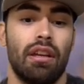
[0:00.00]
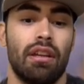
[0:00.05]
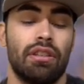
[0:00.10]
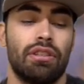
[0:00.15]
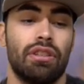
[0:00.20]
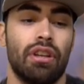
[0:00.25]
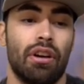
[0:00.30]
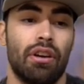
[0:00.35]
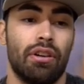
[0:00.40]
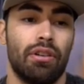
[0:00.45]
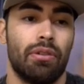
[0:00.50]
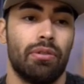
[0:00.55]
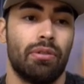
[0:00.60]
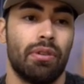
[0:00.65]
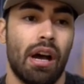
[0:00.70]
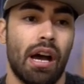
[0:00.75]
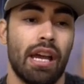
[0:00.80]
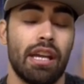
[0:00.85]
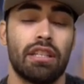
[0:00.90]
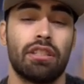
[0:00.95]
So
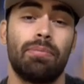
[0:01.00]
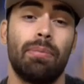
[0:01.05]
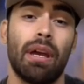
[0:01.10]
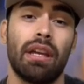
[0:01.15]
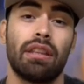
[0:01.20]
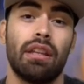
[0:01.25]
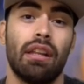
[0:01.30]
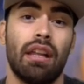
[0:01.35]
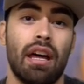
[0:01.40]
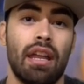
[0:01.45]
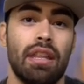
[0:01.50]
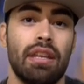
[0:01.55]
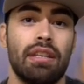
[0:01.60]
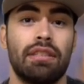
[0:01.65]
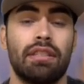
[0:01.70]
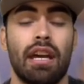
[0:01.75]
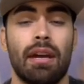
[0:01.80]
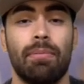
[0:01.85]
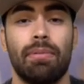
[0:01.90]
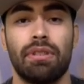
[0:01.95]
I expect a lot of this
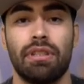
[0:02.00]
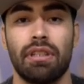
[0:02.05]
type of